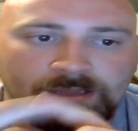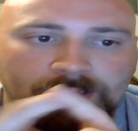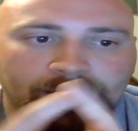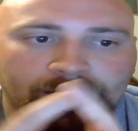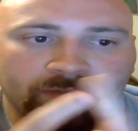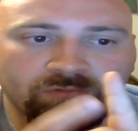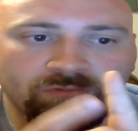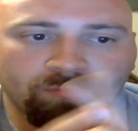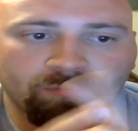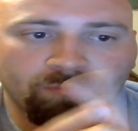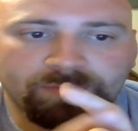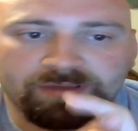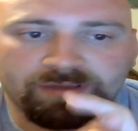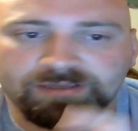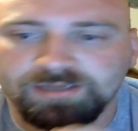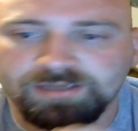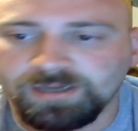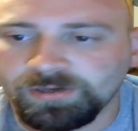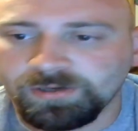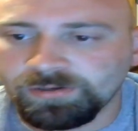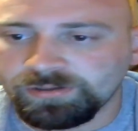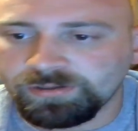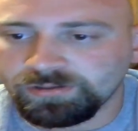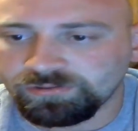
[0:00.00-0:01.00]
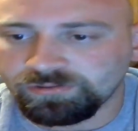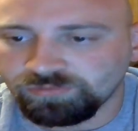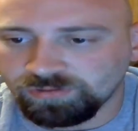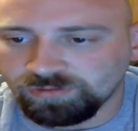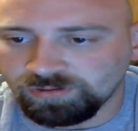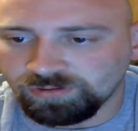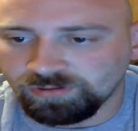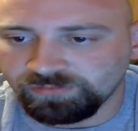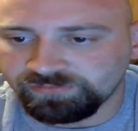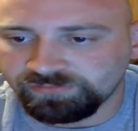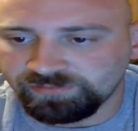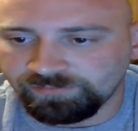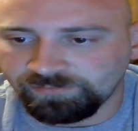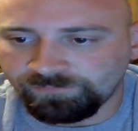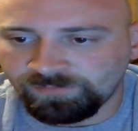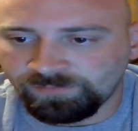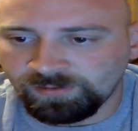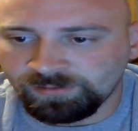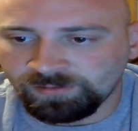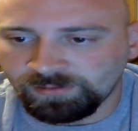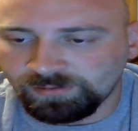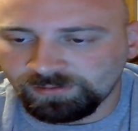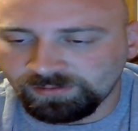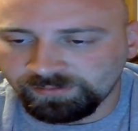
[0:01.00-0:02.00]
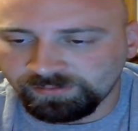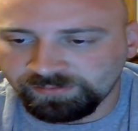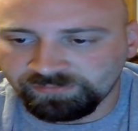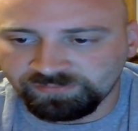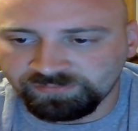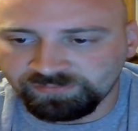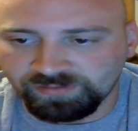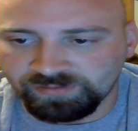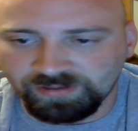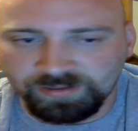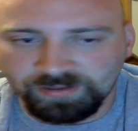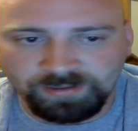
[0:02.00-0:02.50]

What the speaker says: is going to be Karrion Kross defending his